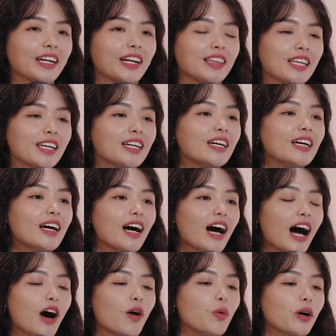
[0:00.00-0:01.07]
and I think
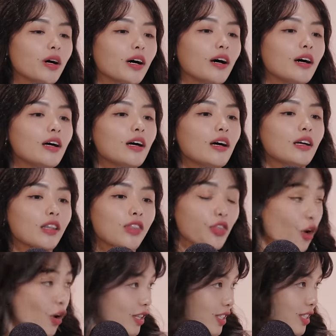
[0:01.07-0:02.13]
our
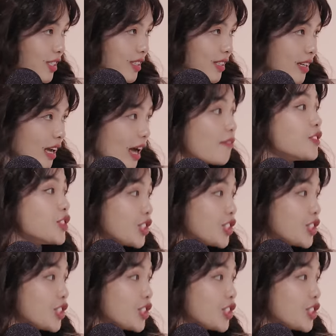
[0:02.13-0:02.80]
thoughts have